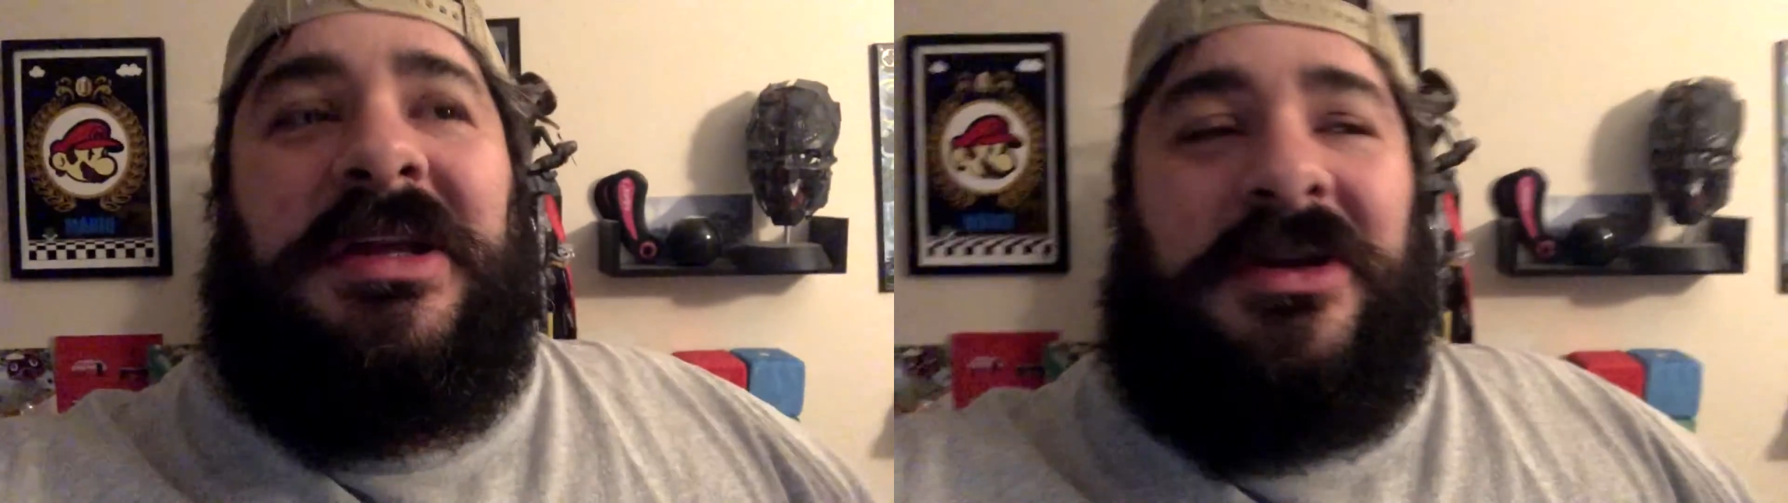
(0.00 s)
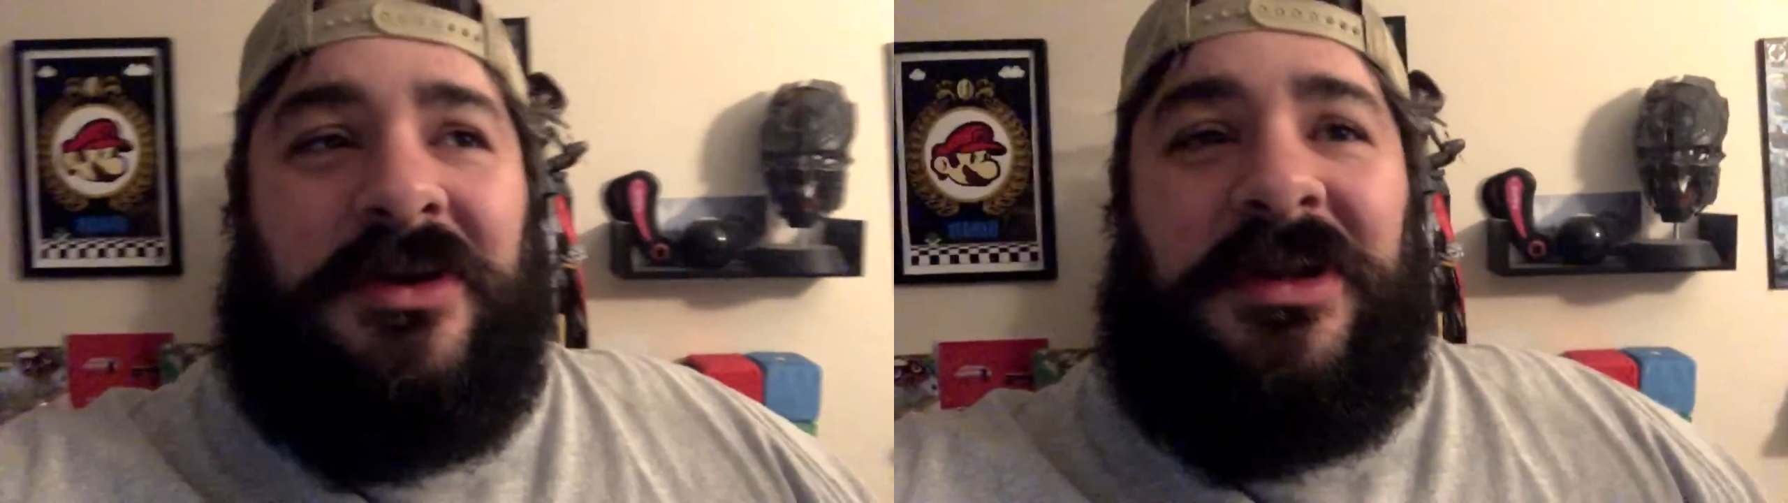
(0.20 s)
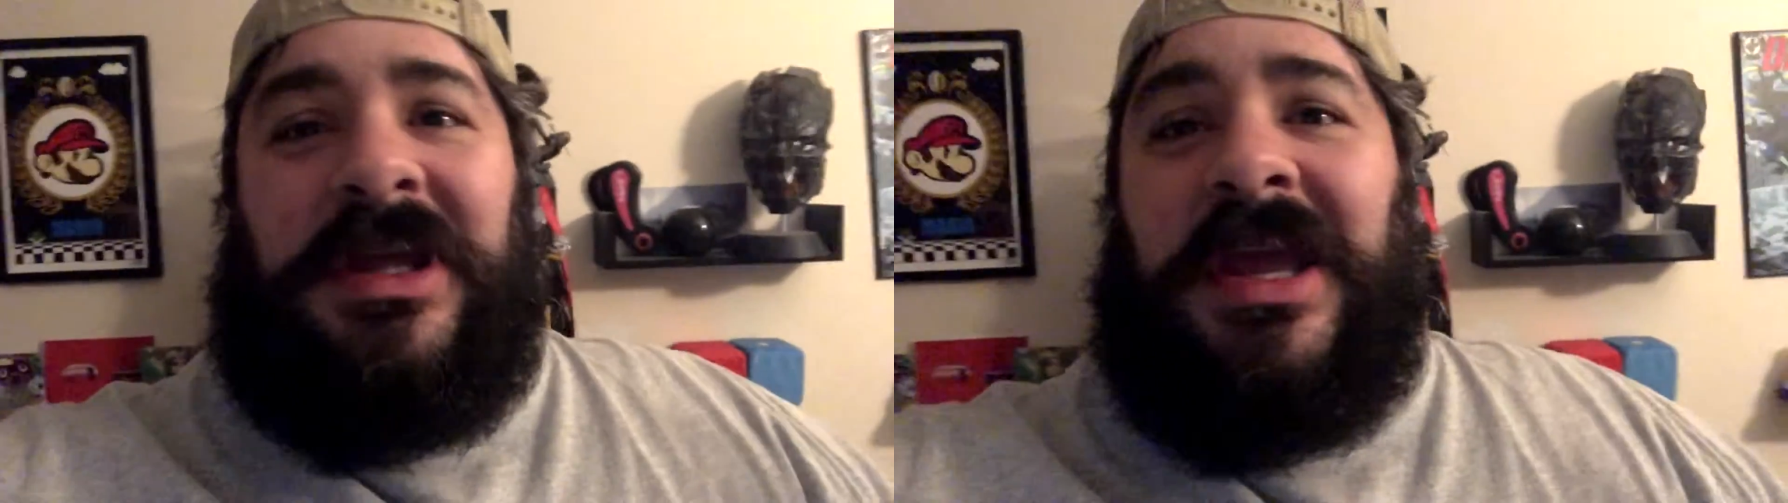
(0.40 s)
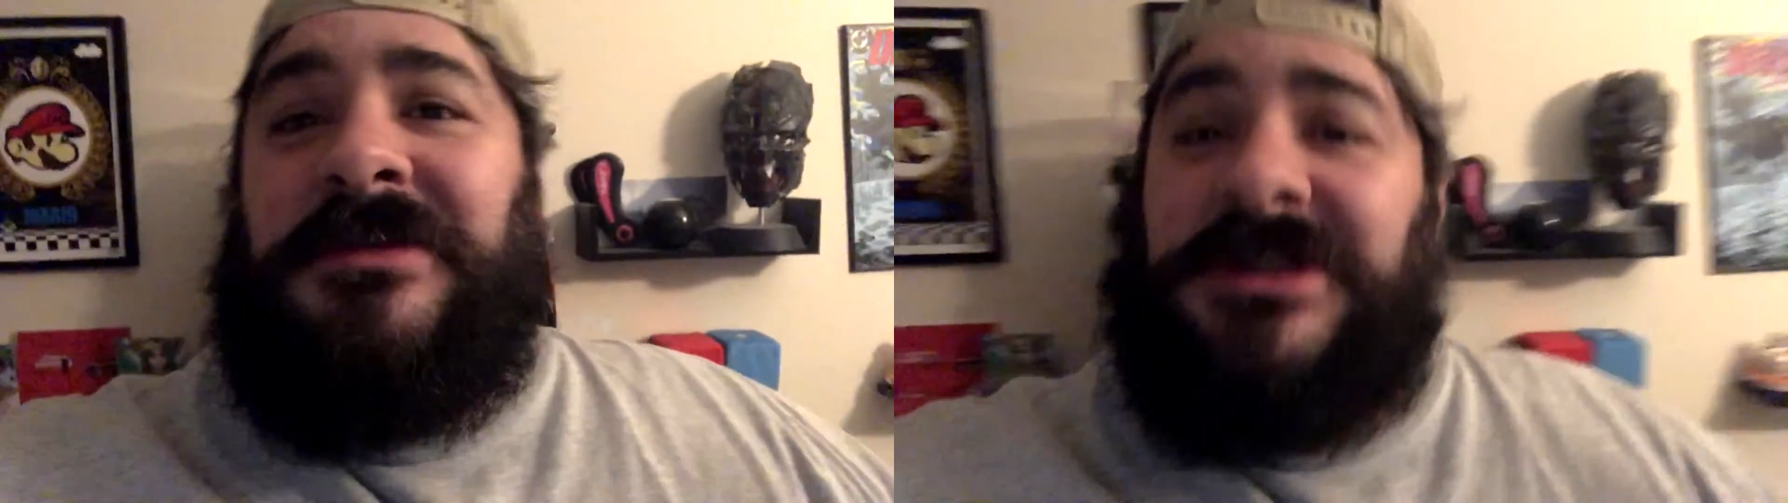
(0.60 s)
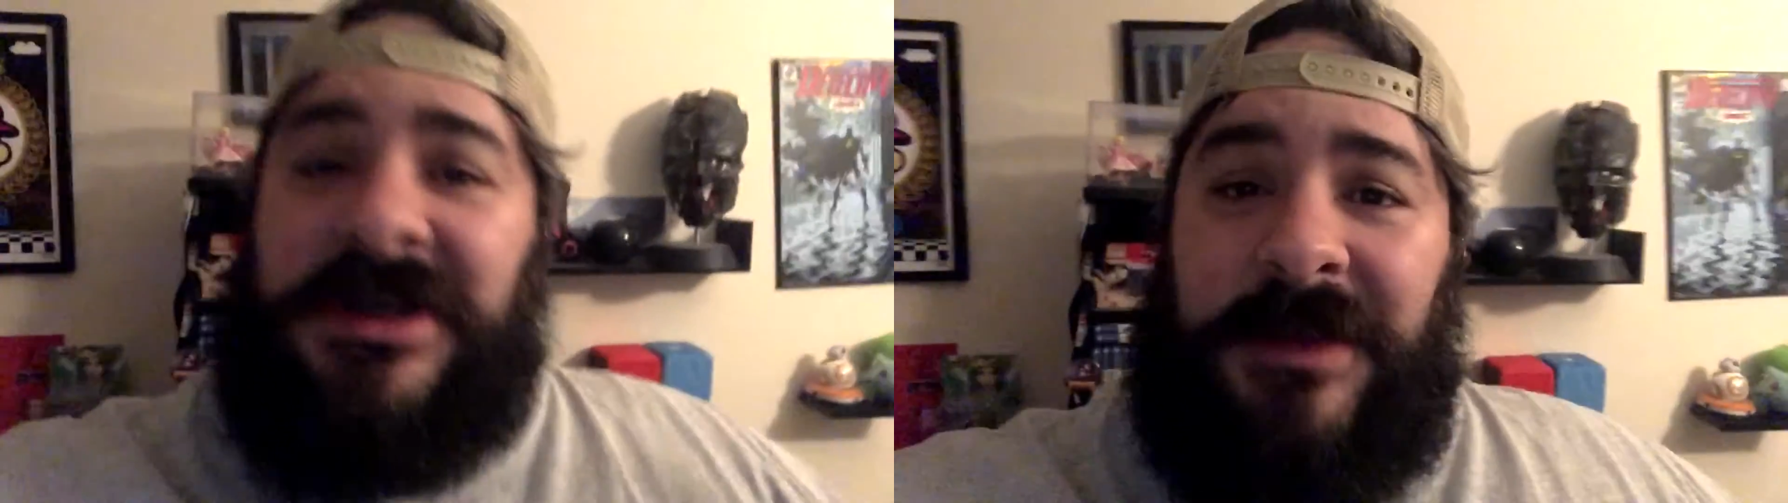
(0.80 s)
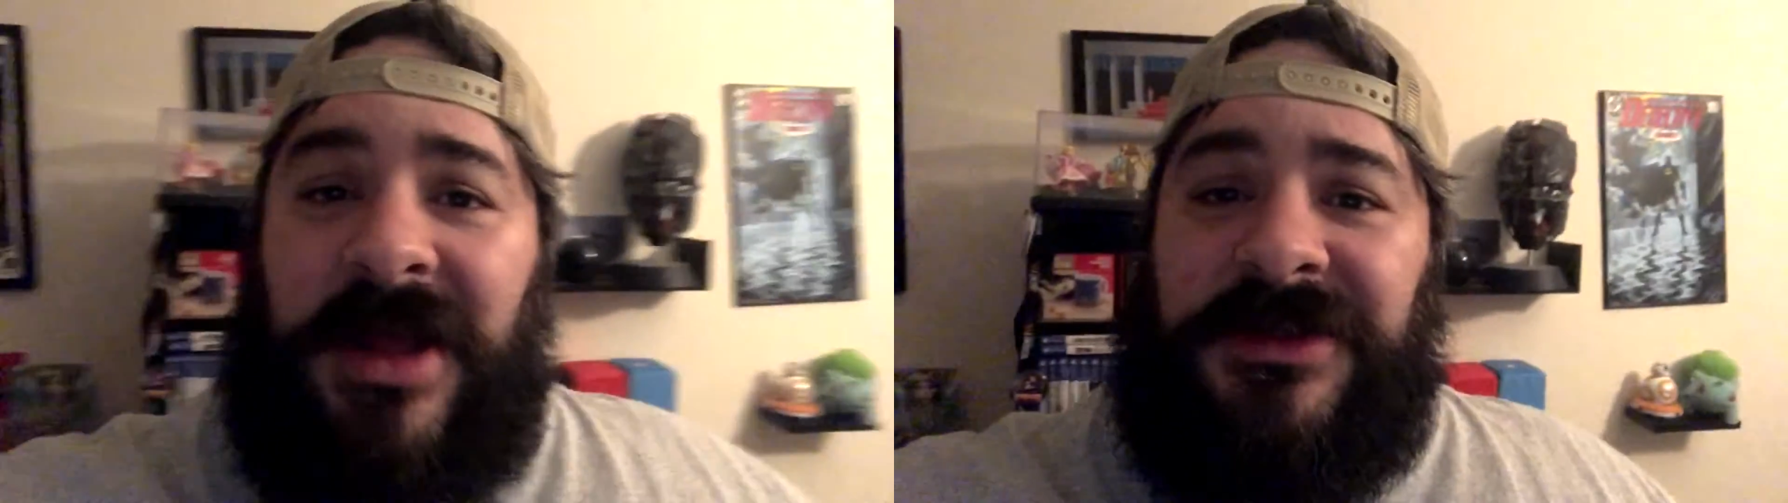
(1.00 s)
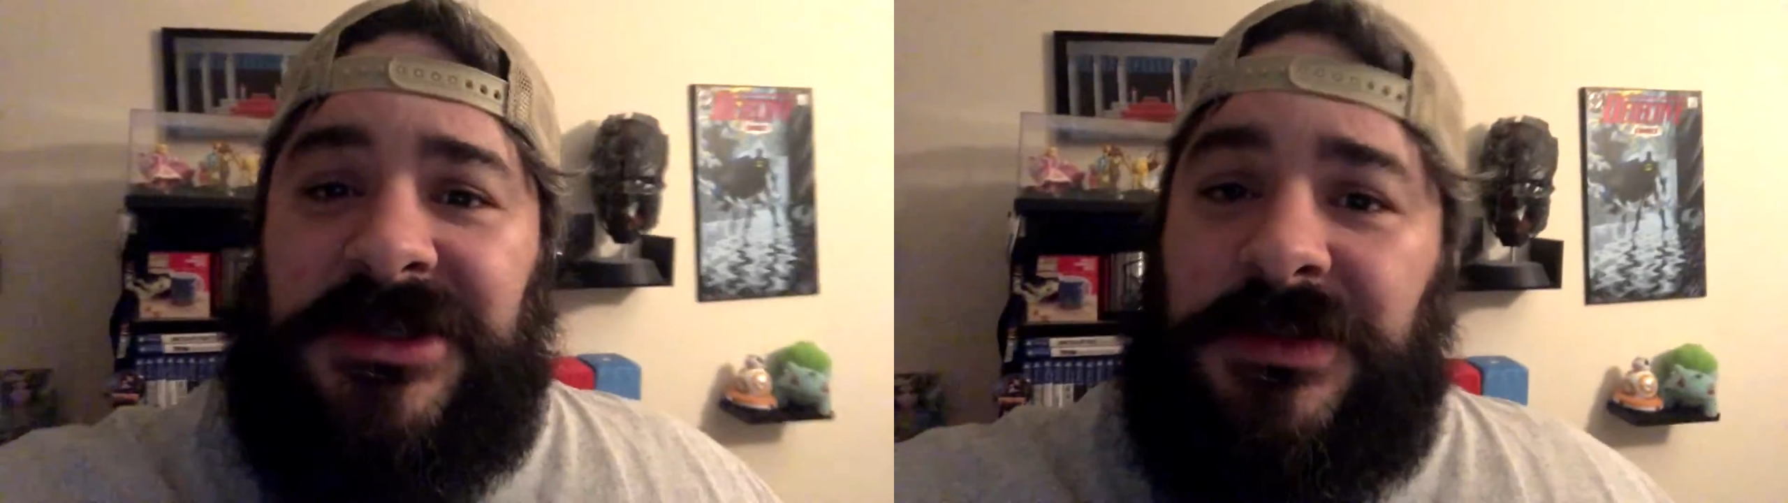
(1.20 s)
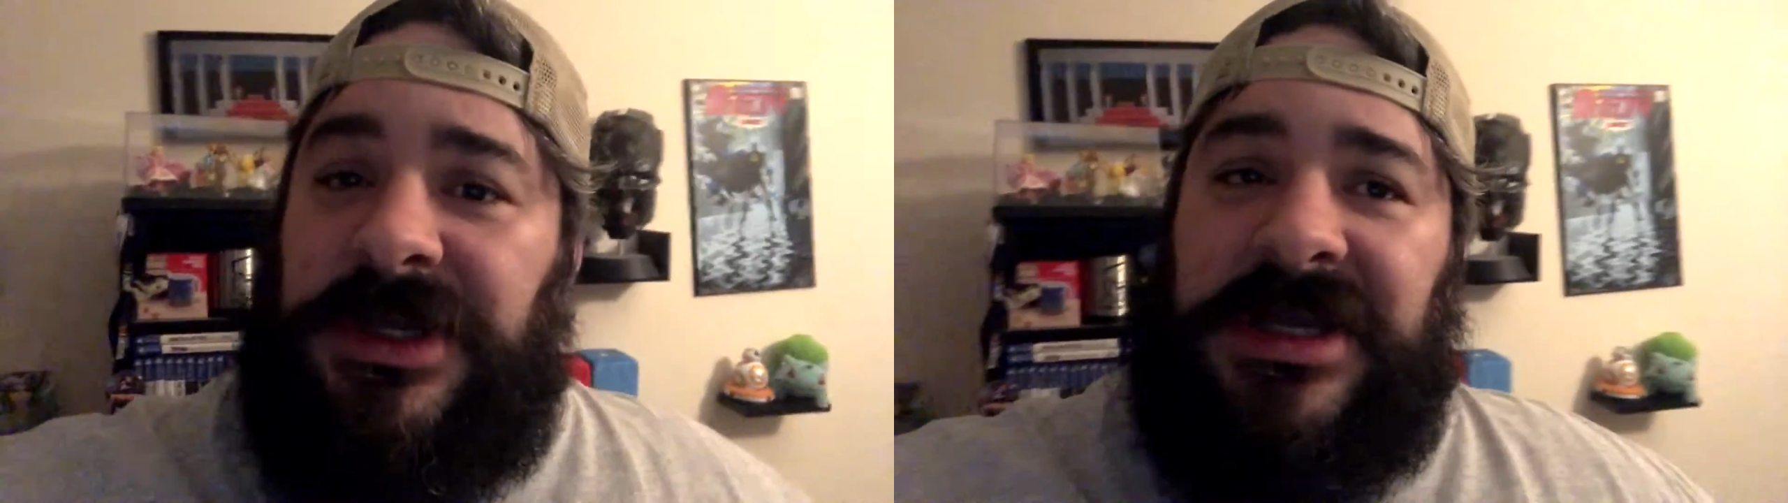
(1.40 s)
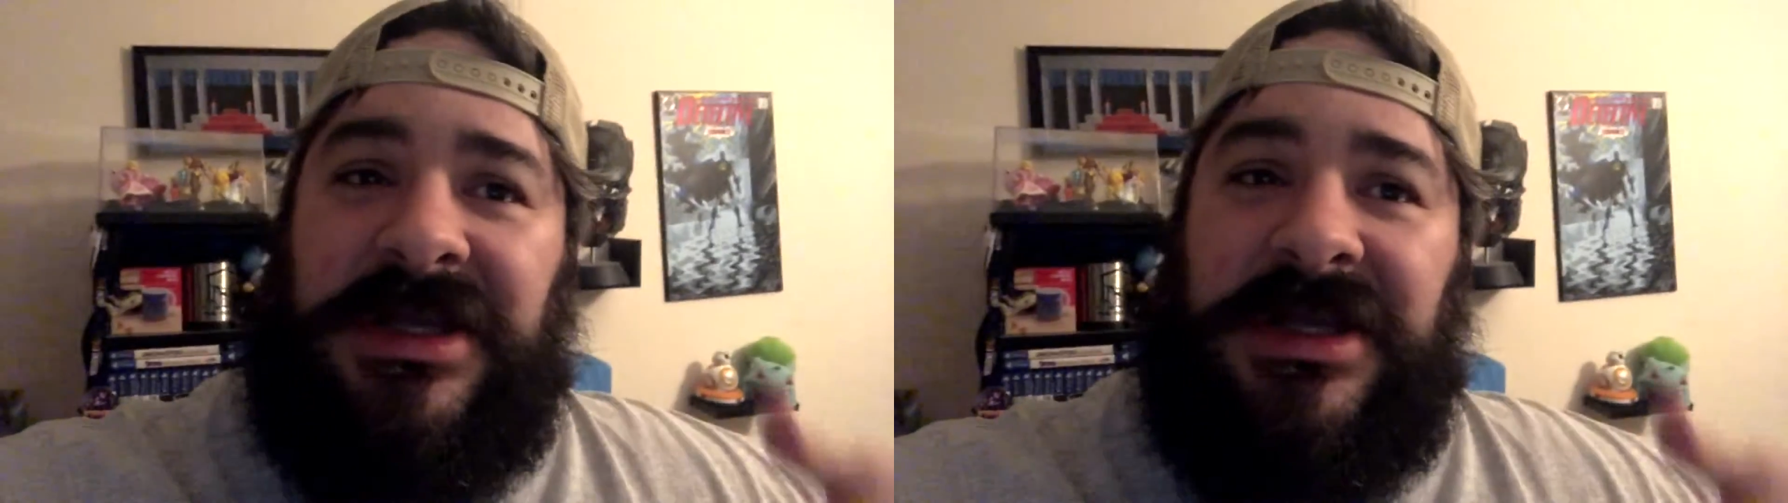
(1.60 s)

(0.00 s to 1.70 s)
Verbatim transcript: during the games to come out this week,